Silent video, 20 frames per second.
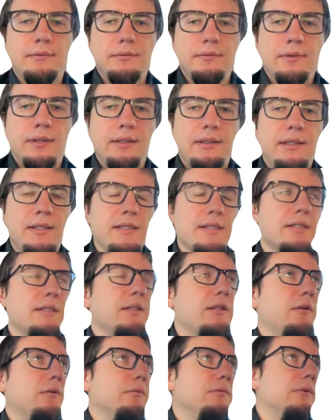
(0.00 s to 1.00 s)
at least
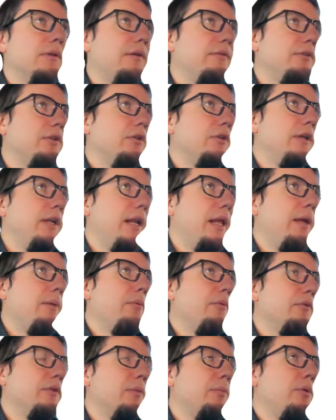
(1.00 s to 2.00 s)
after the name
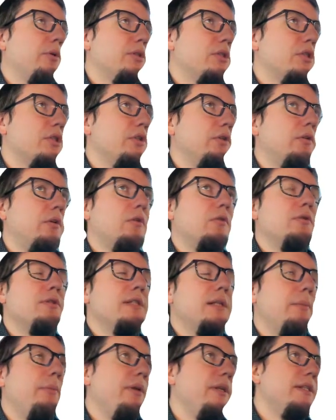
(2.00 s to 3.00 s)
of the procedure or
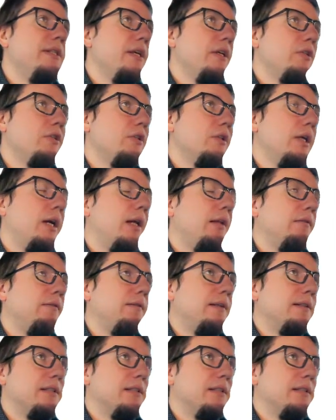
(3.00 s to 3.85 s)
stabilization alpha,